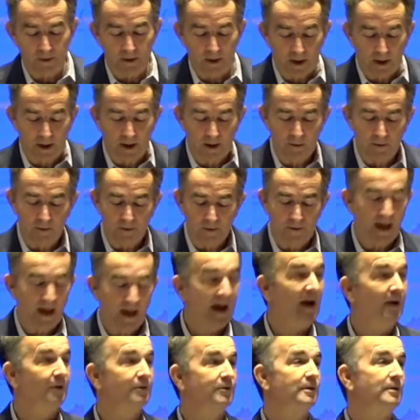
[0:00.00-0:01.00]
over
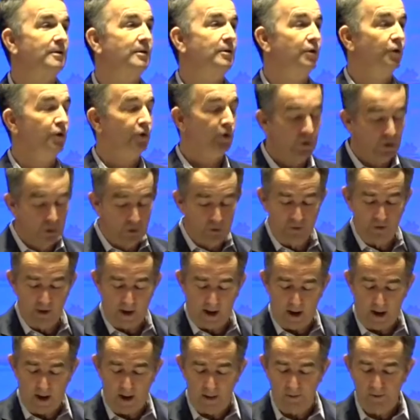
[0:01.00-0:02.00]
100,000
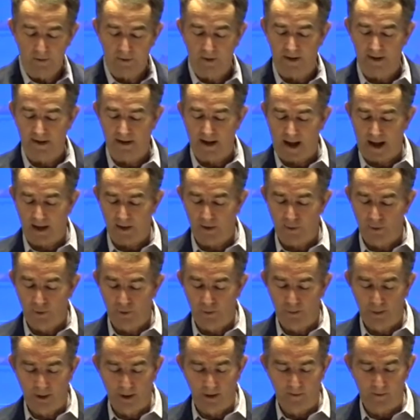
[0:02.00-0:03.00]
new jobs, a
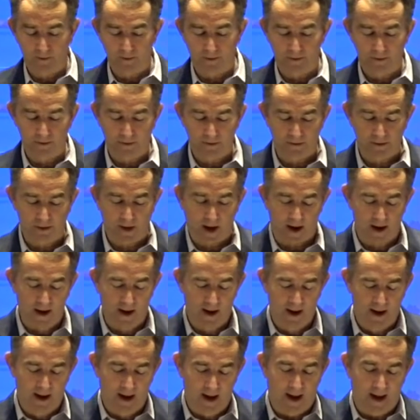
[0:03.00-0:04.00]
lot of new
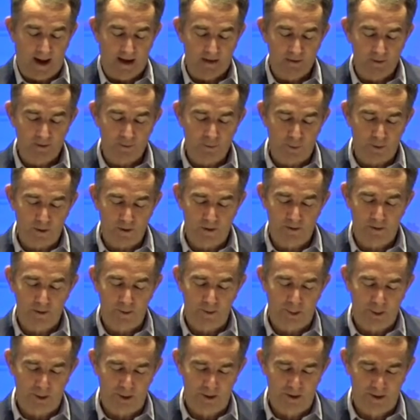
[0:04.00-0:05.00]
businesses, and I
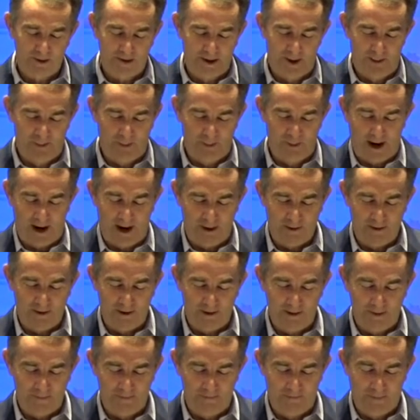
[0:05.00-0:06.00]
just wanted to put a
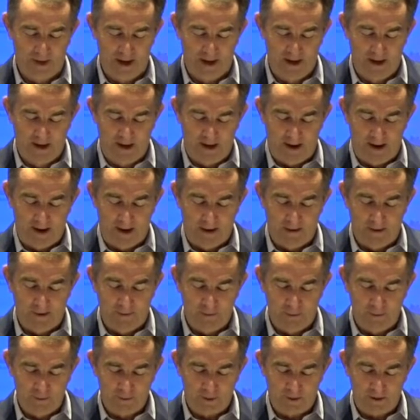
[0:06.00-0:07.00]
number out there,
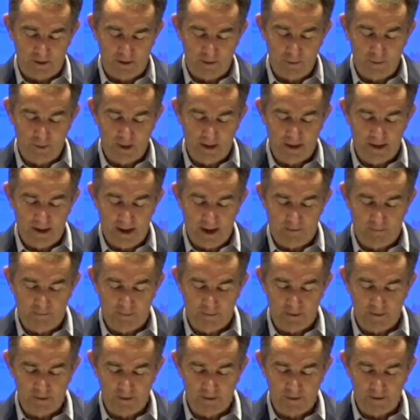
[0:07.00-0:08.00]
and certainly
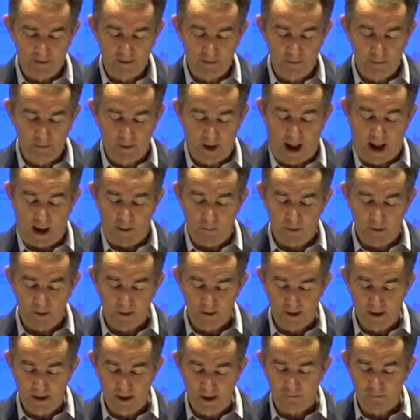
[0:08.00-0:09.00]

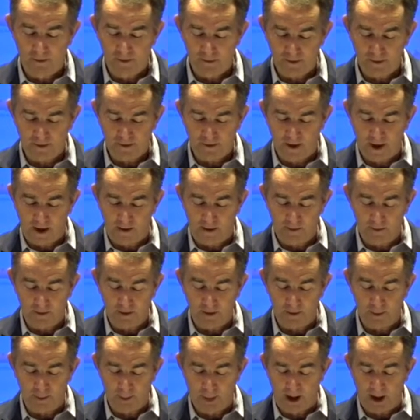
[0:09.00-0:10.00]
I would never as a
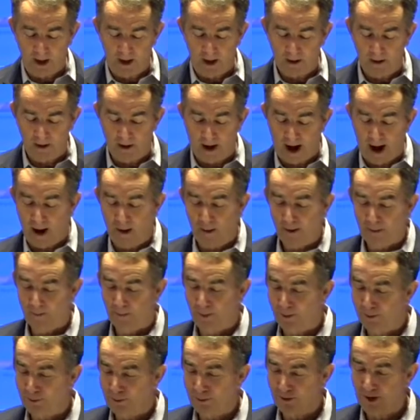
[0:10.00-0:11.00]
governor compare
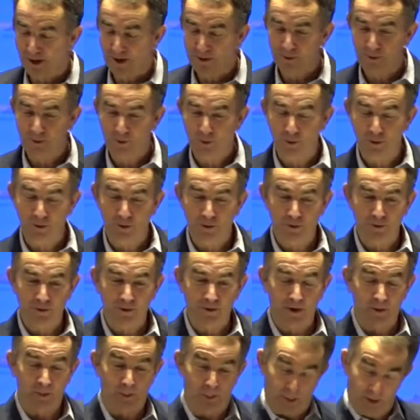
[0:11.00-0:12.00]
our administration
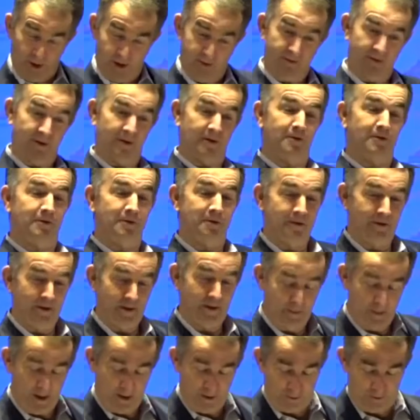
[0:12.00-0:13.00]
to a
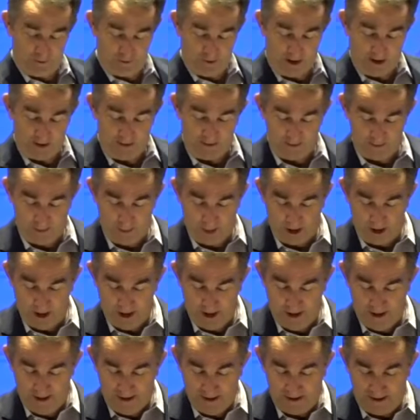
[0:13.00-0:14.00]
previous
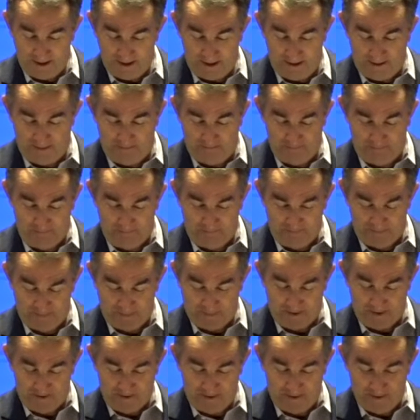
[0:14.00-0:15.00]
administration, but
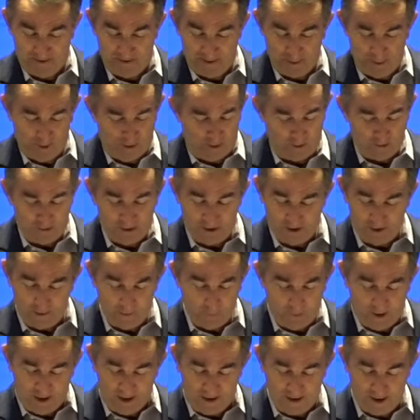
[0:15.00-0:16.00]
you
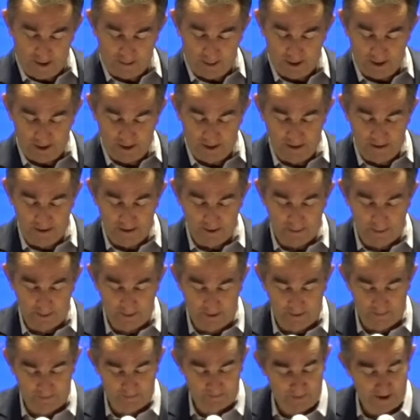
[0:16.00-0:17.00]
all need to wake up in
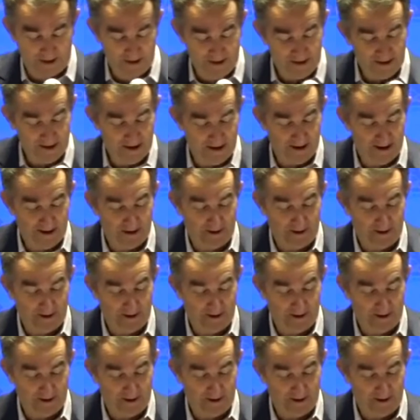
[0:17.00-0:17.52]
here this morning.